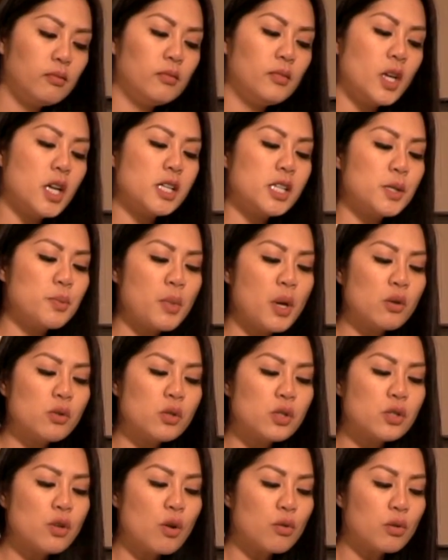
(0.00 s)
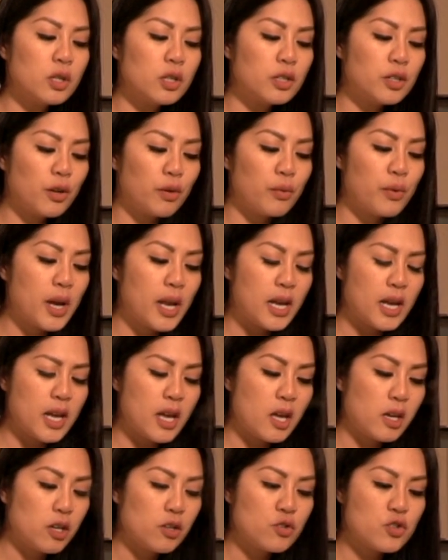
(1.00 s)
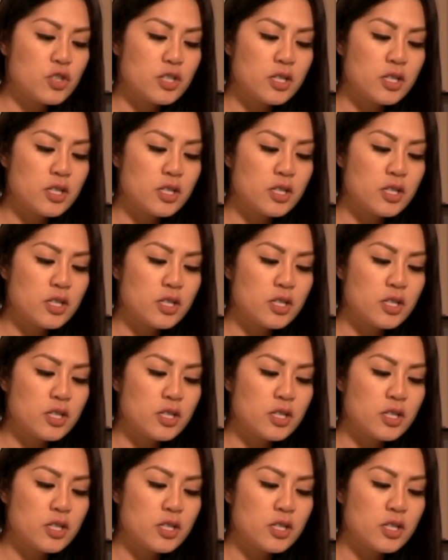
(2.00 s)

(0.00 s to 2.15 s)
It smells so good already, and it's